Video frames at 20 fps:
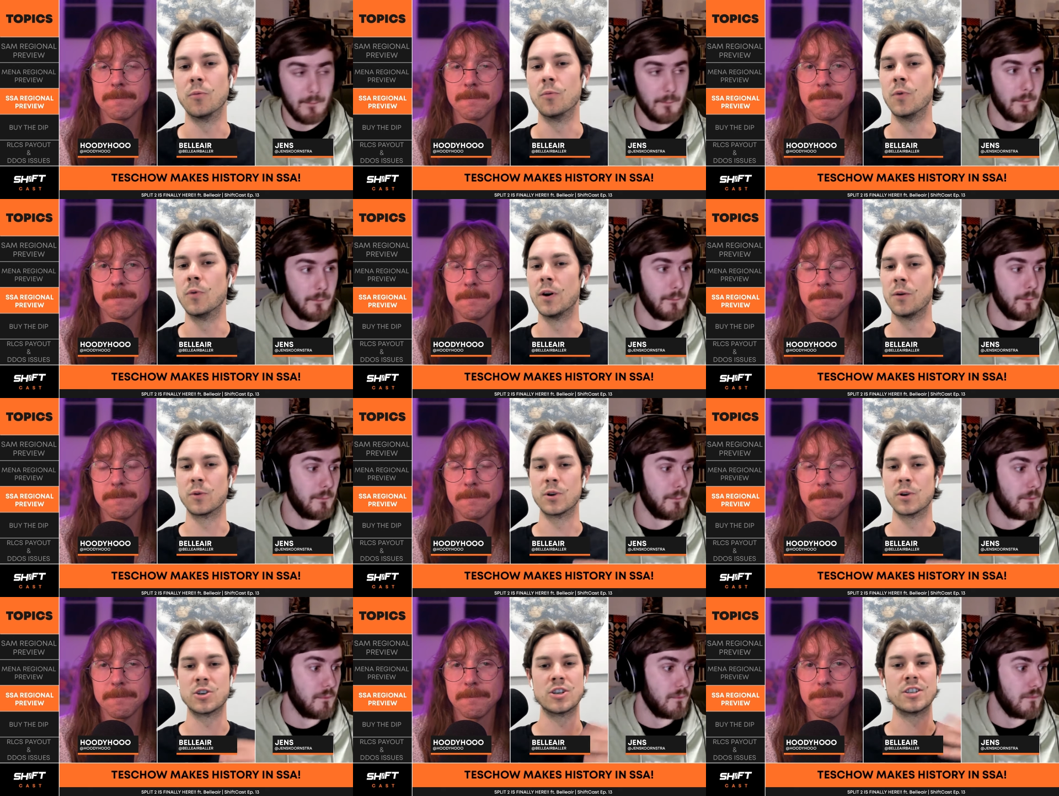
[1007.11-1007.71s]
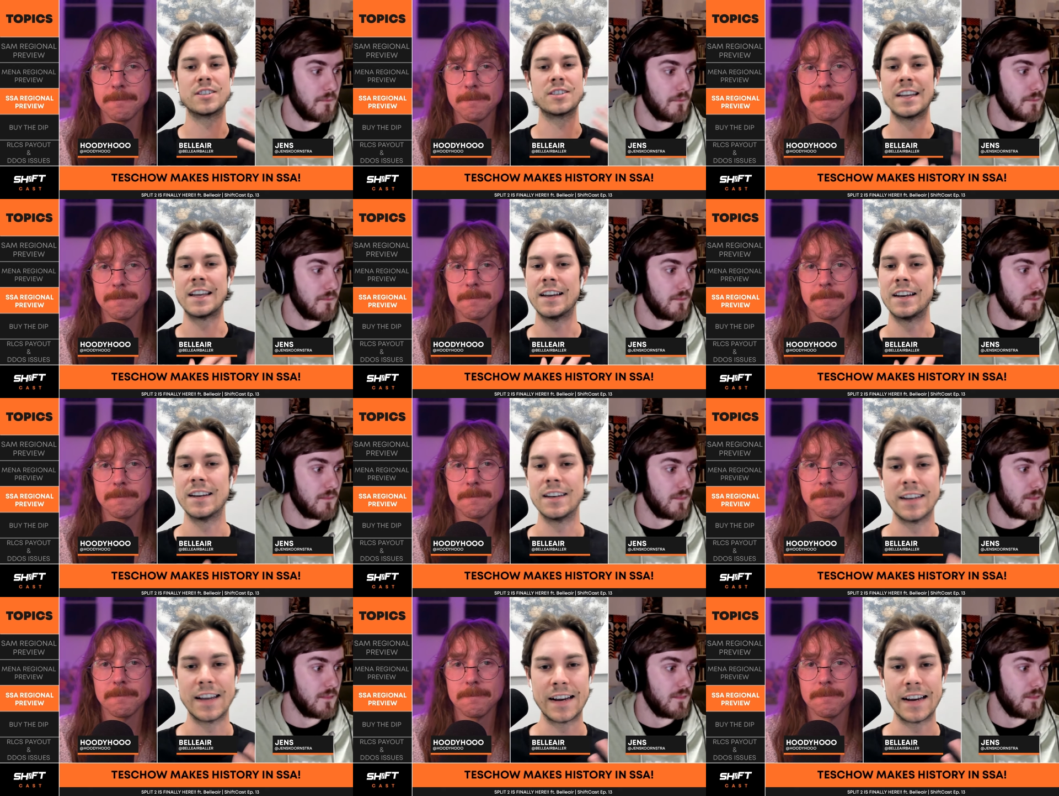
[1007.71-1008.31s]
Speaker 1: when we're just
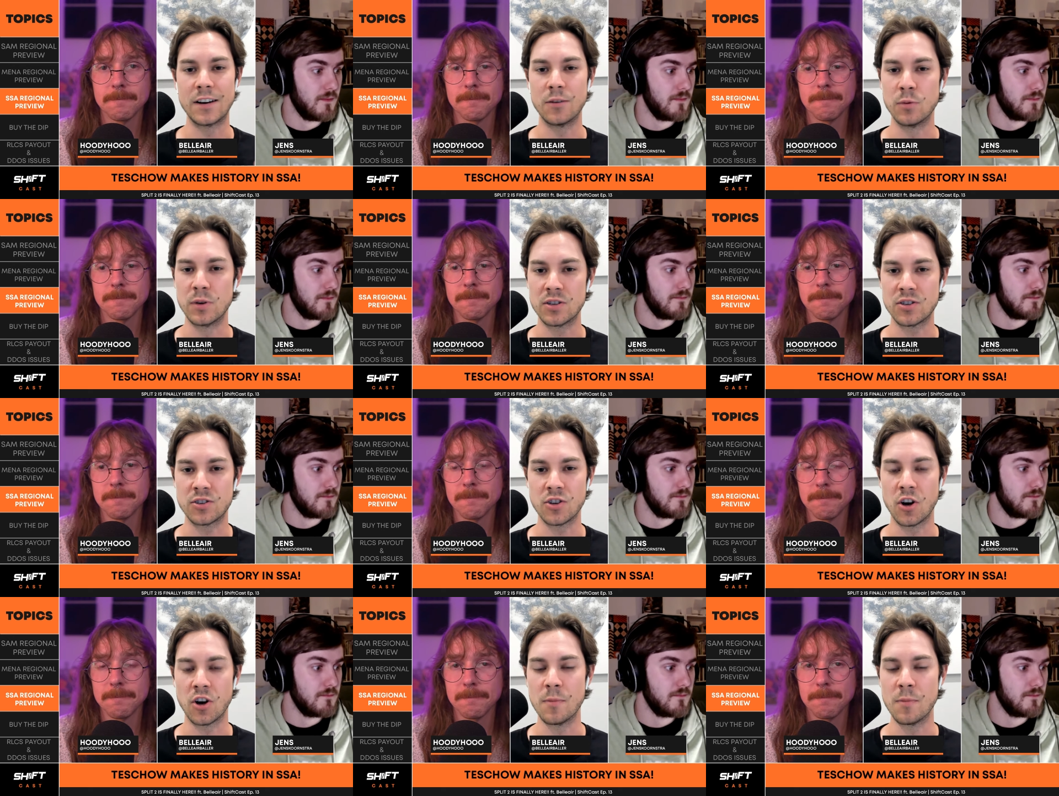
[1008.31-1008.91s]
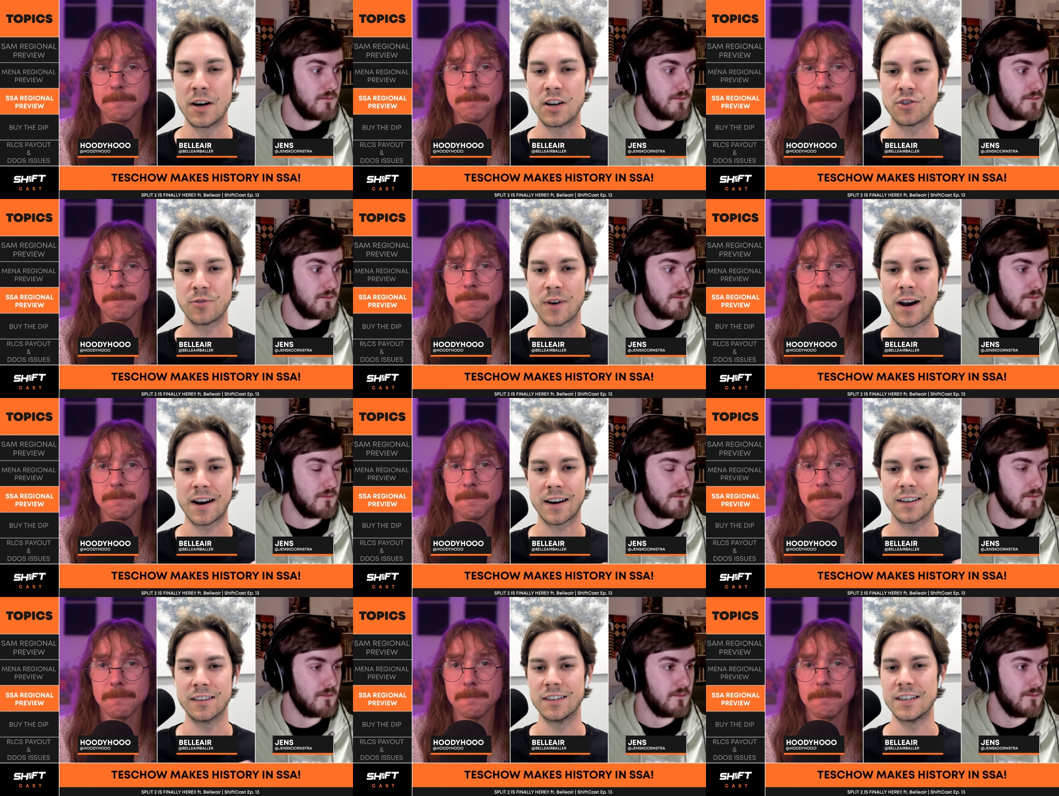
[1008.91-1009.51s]
inundated with so much
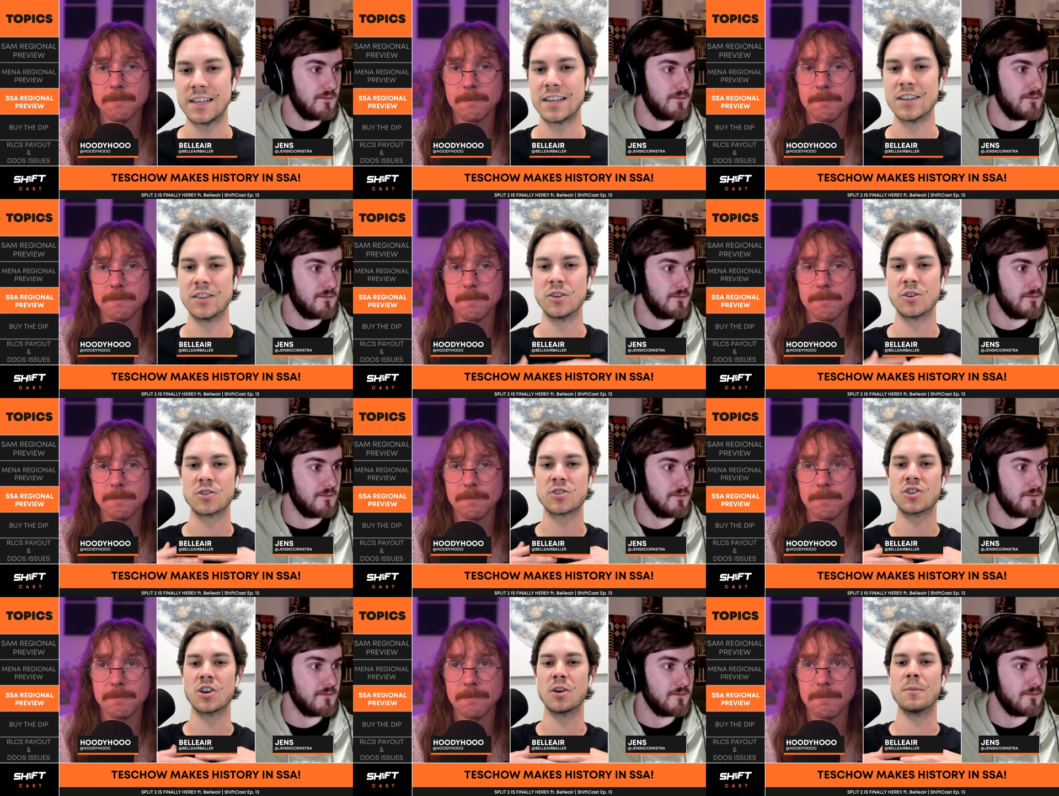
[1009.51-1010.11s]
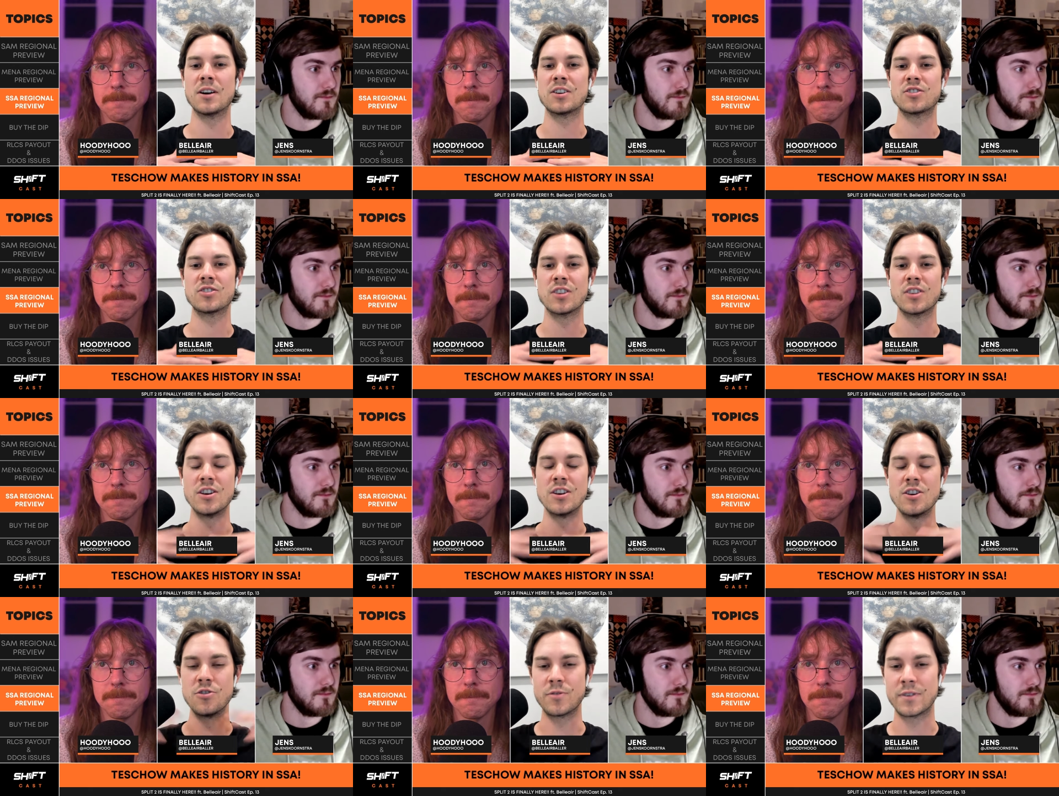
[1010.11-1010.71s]
Rocket League and there's so much
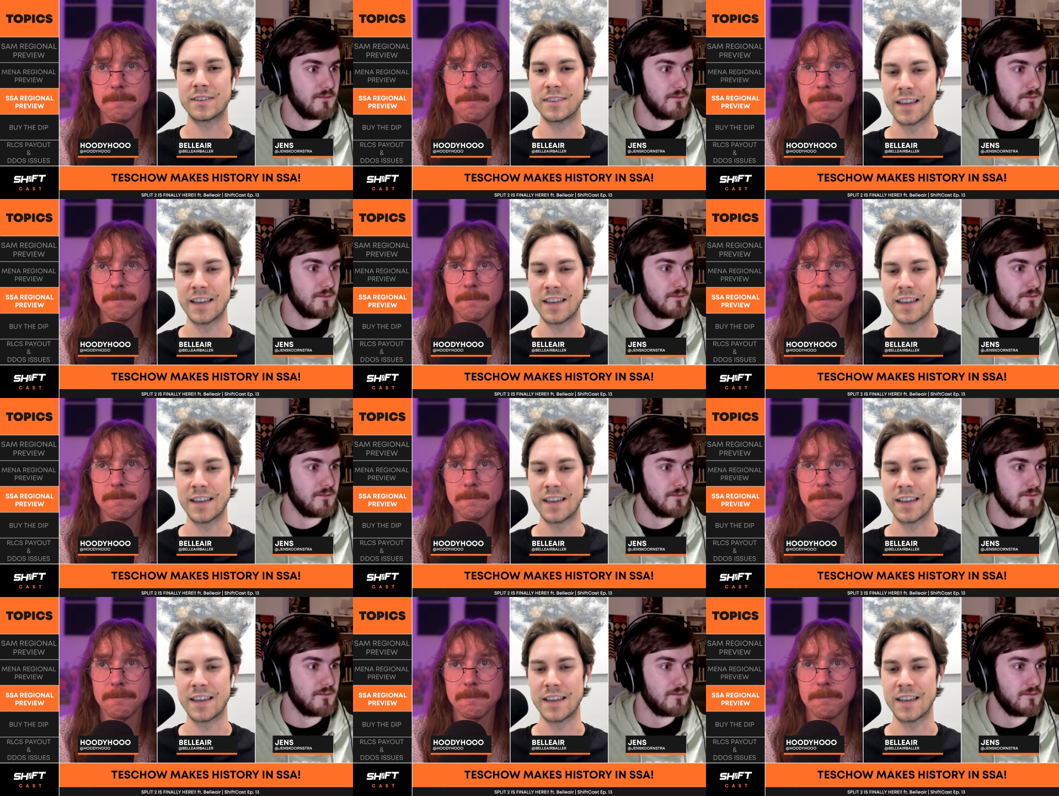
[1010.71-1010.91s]
then you